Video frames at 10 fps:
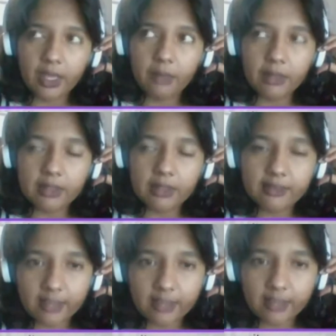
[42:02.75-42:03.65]
became a
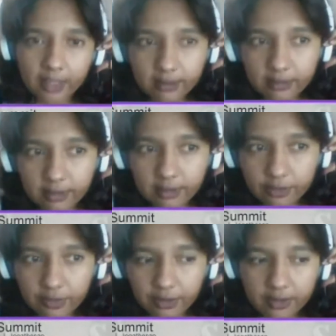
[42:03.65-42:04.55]
second stage of the
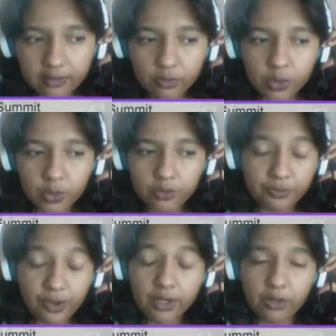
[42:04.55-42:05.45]
crisis, which was
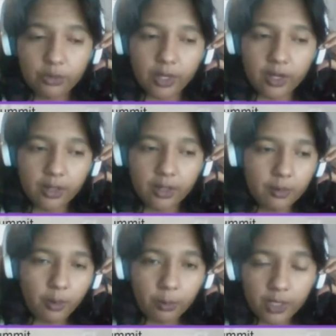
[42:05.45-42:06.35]
very new and
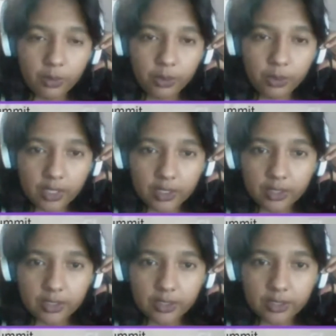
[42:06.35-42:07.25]
probably
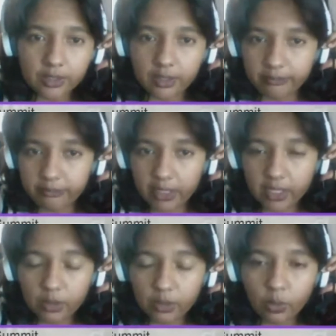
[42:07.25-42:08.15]
unique in, I
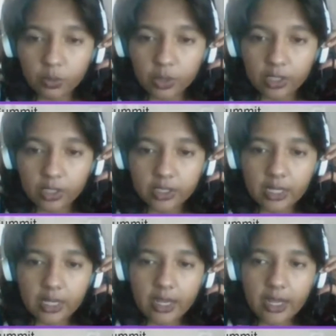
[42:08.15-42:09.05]
think, the whole world.
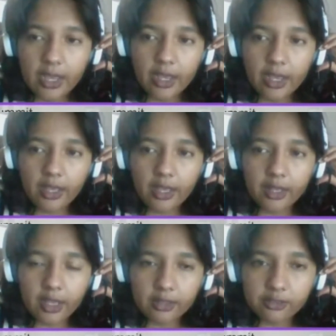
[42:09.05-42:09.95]

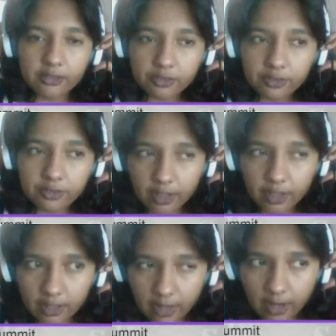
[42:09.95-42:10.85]
And as
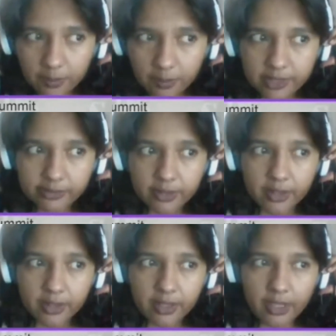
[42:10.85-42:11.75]
a
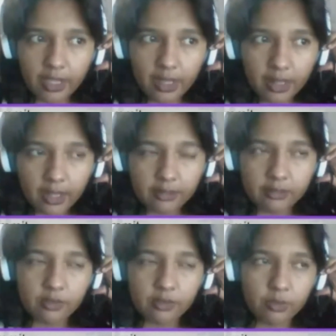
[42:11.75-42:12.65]
therapist in that
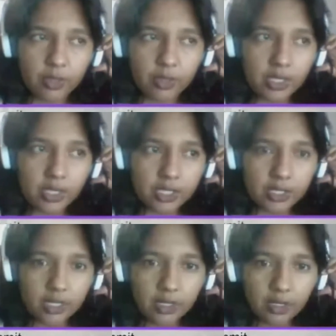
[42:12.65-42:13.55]
situation,
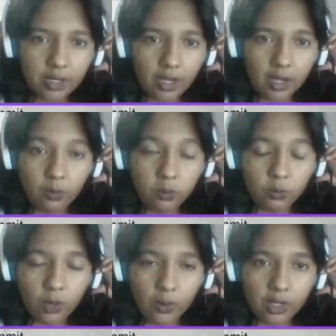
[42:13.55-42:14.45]
wow,
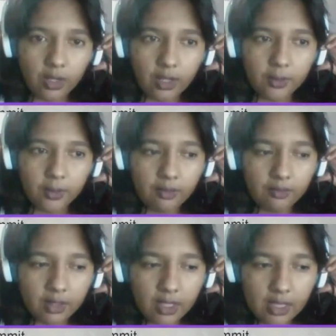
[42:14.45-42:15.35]
I'm
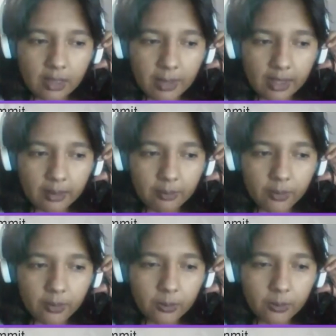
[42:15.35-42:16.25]
even thinking back.
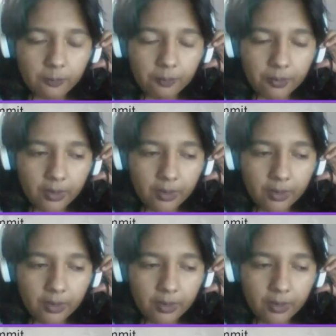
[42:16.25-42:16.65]
I'm trying to,